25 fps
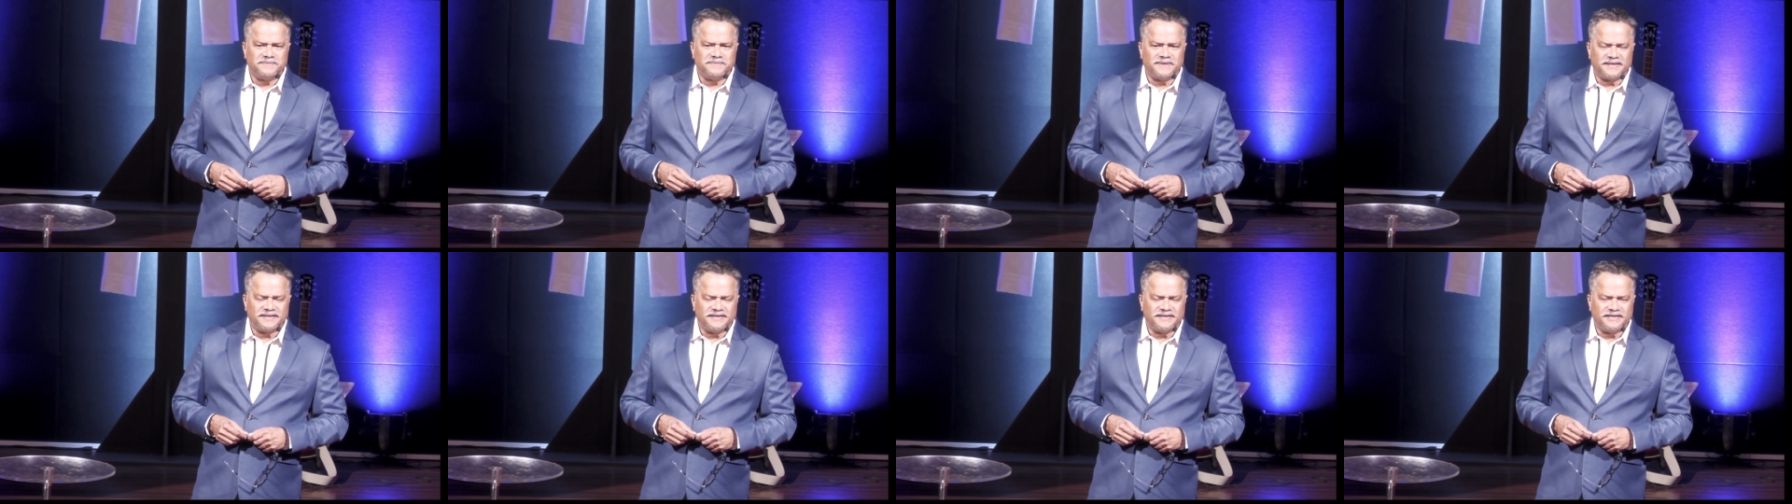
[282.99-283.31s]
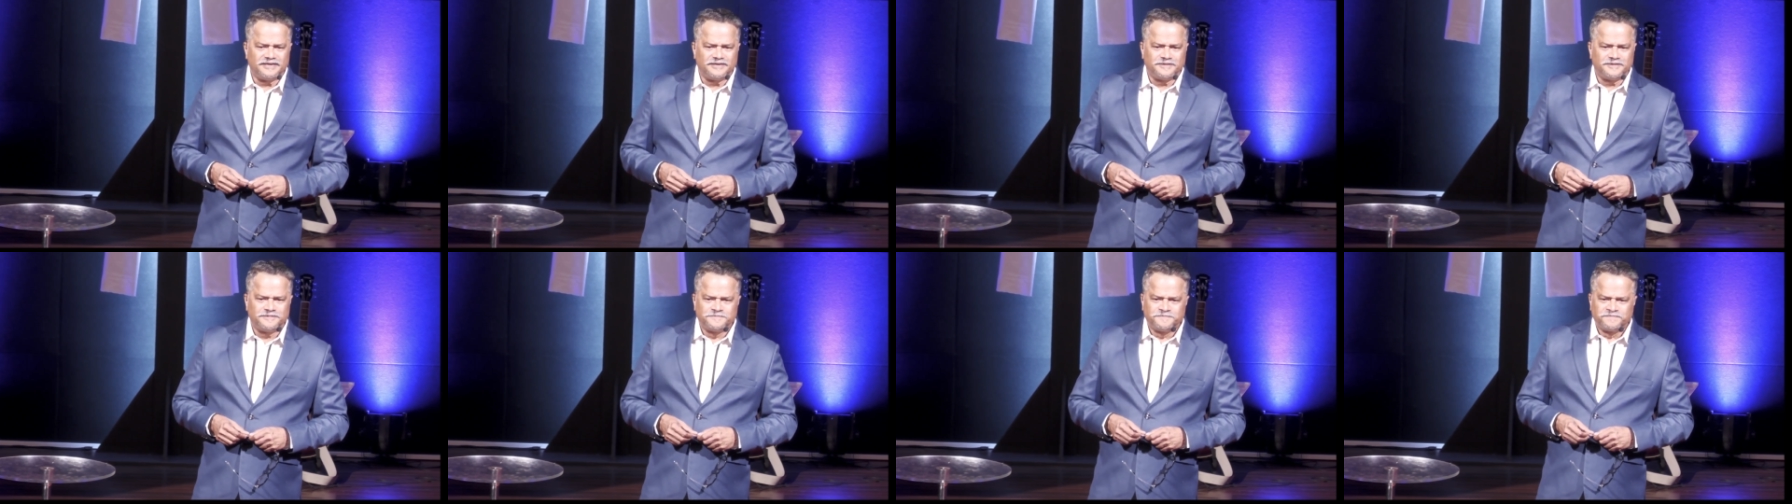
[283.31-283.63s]

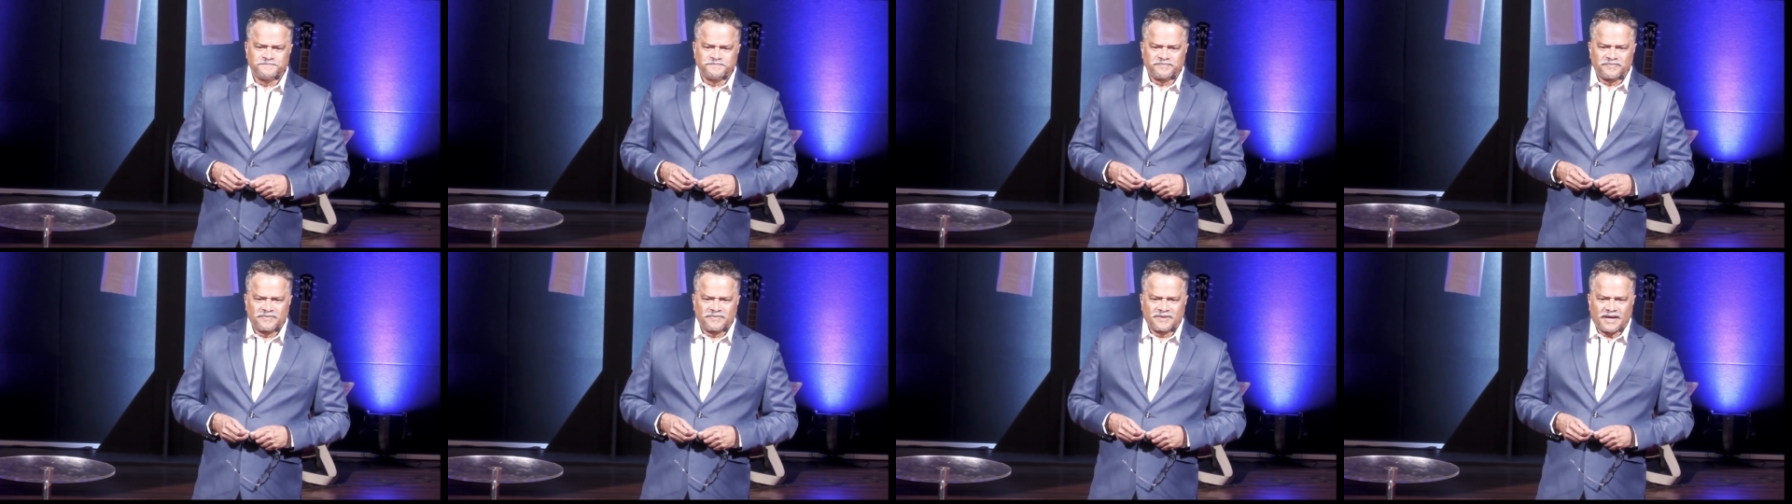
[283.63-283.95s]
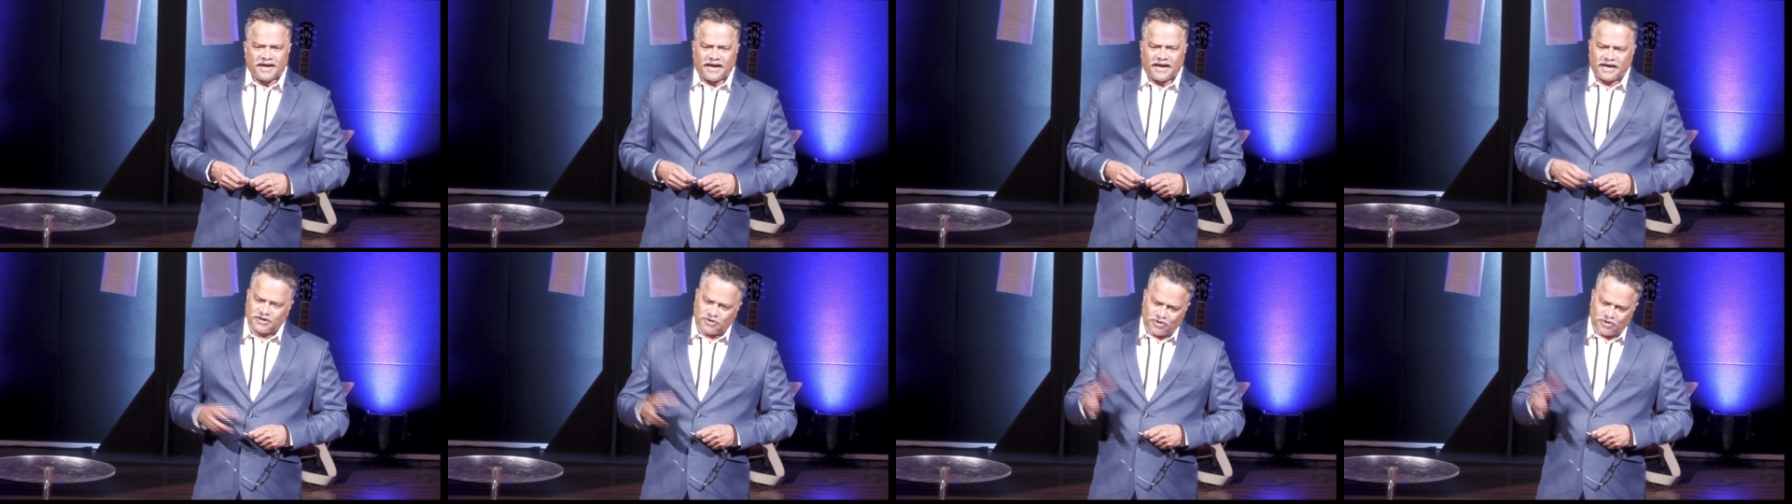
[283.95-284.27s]
And
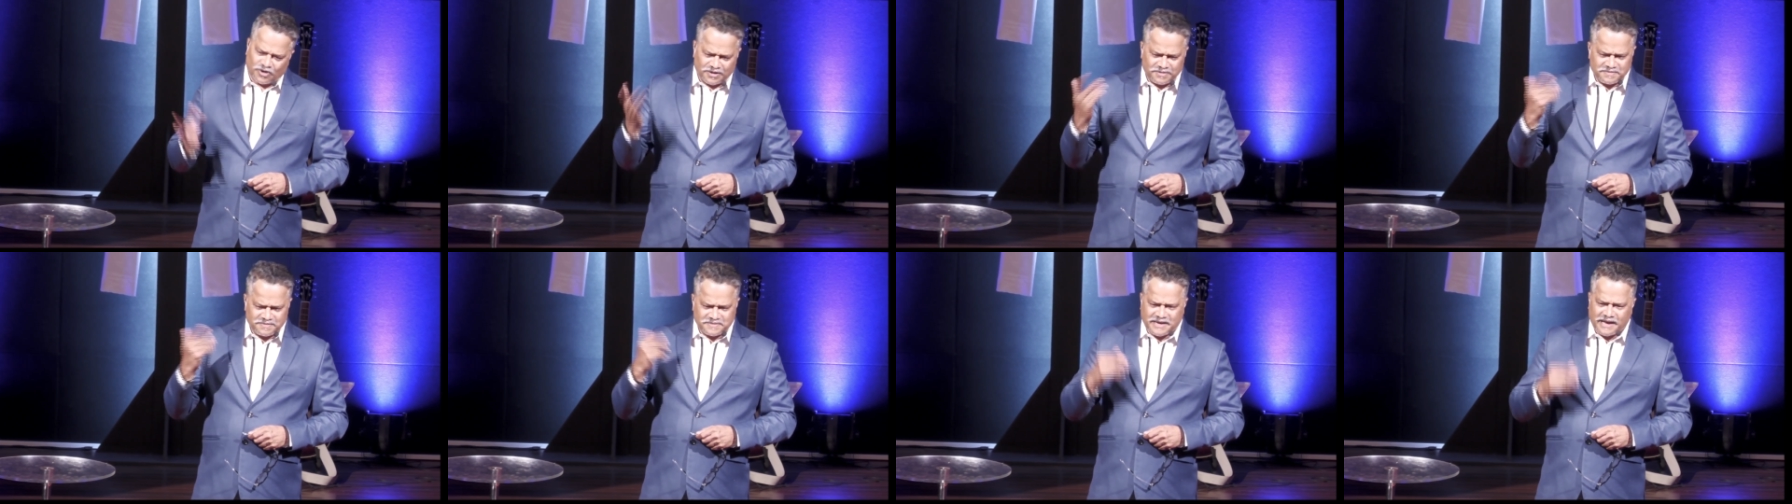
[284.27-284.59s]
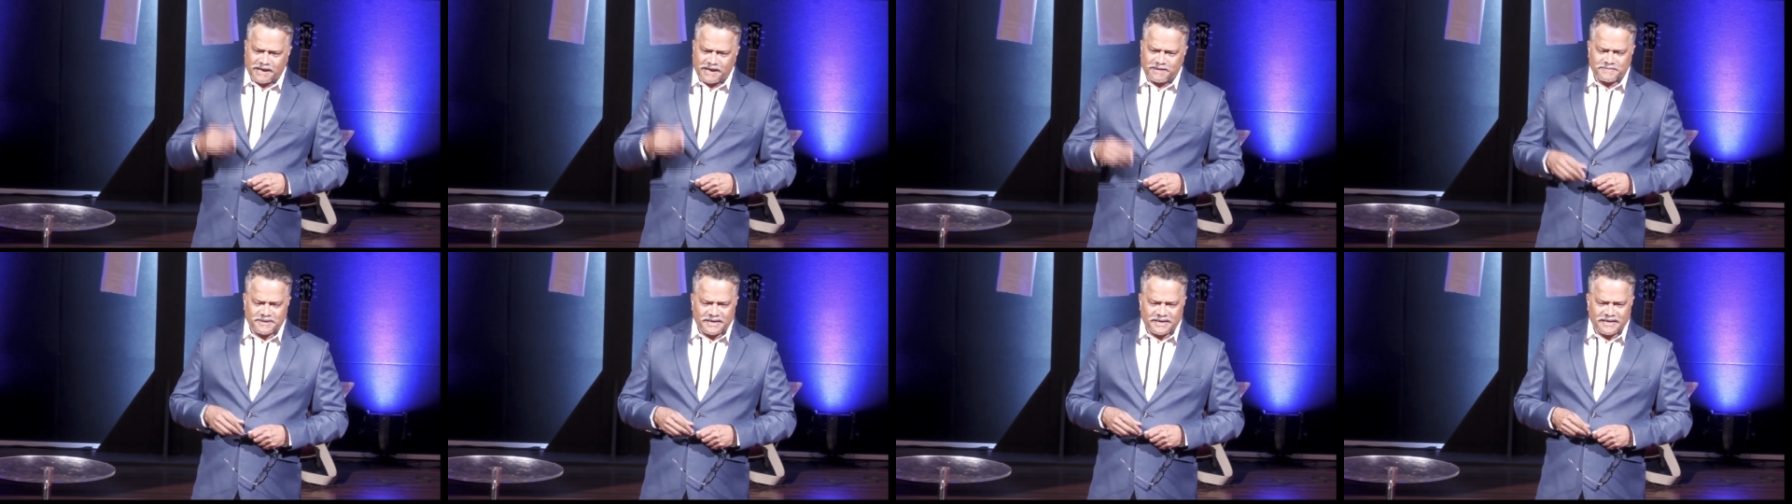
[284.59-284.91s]
I called him,
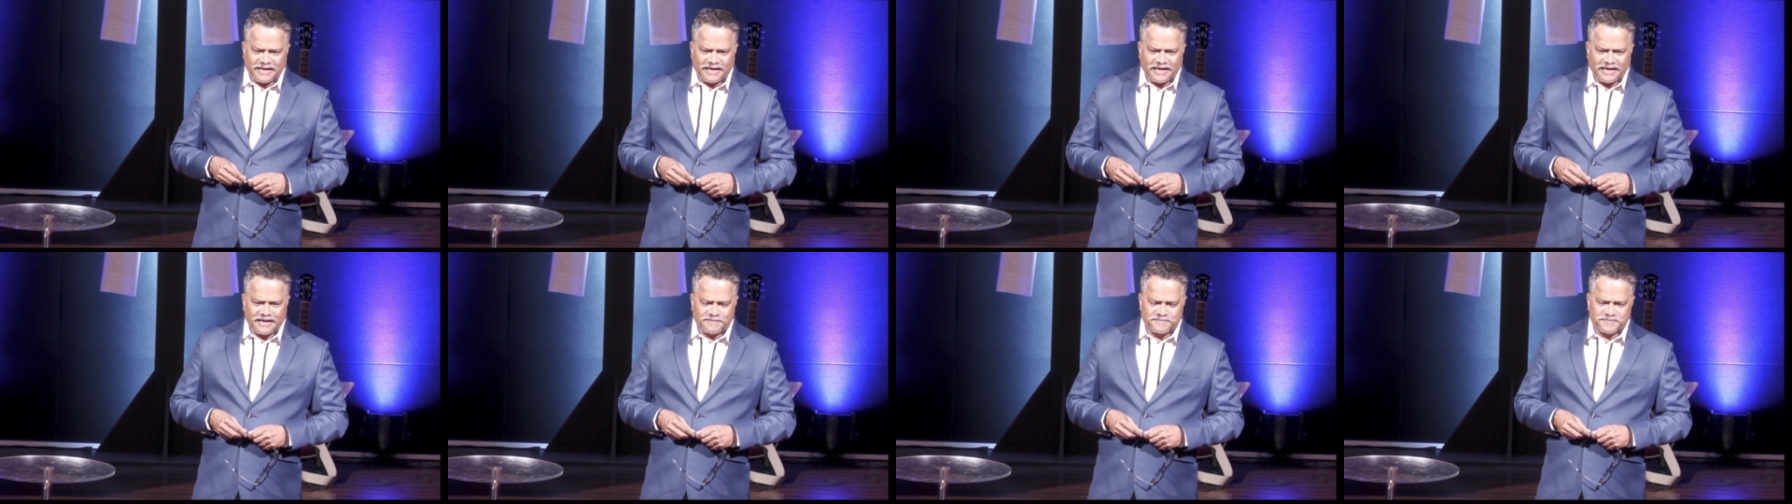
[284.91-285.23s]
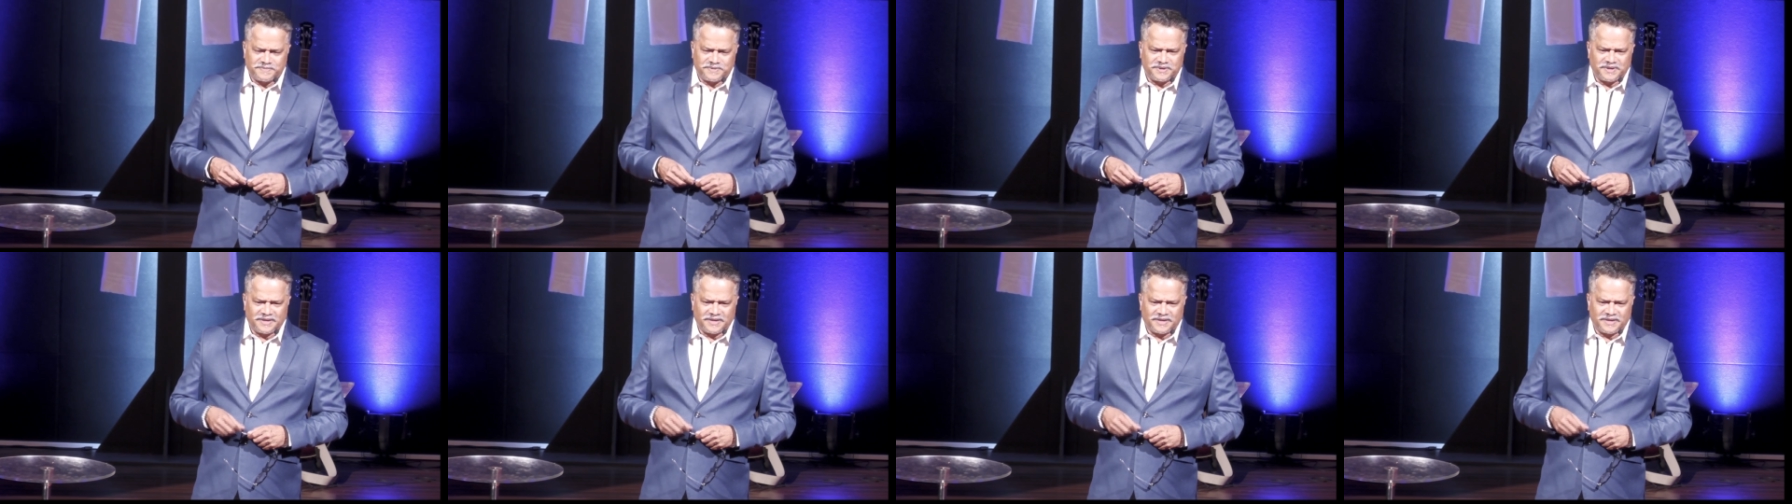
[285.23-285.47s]
"Come, I'll help you."